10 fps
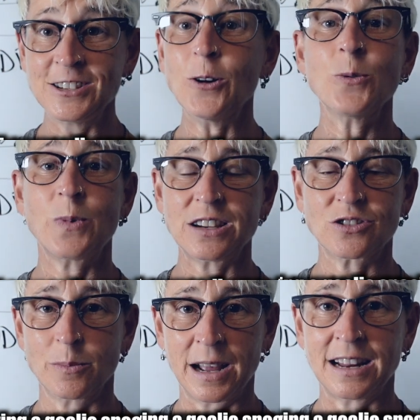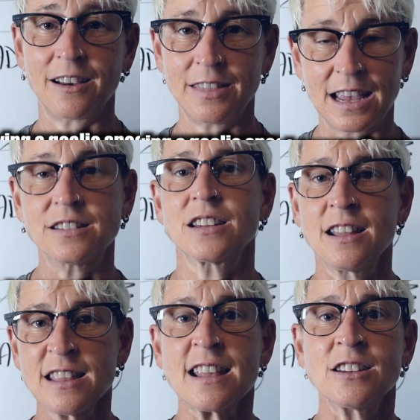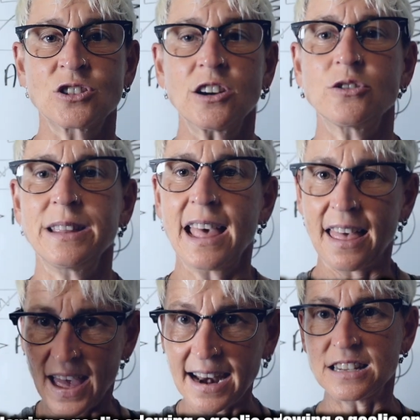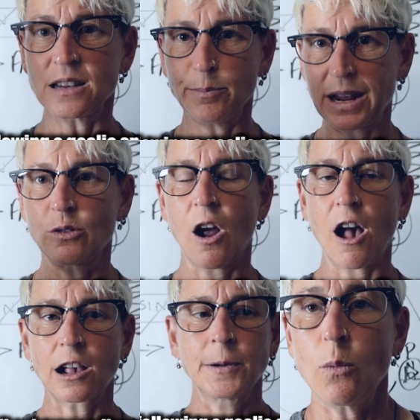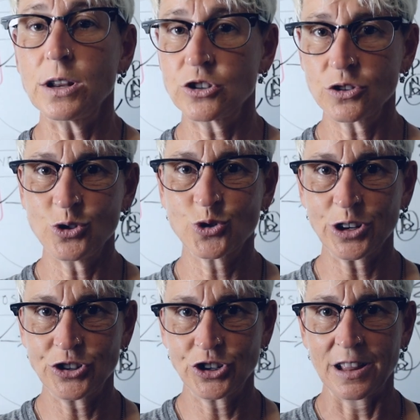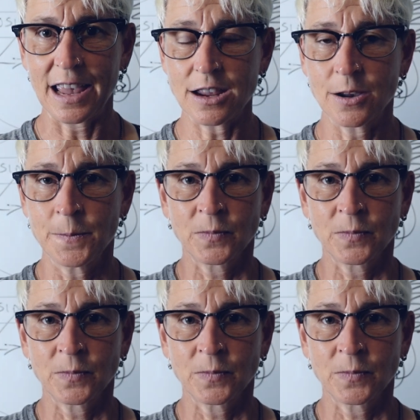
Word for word: don't waste your money on this. Start doing that. That is a big rock. What's your nutrition like?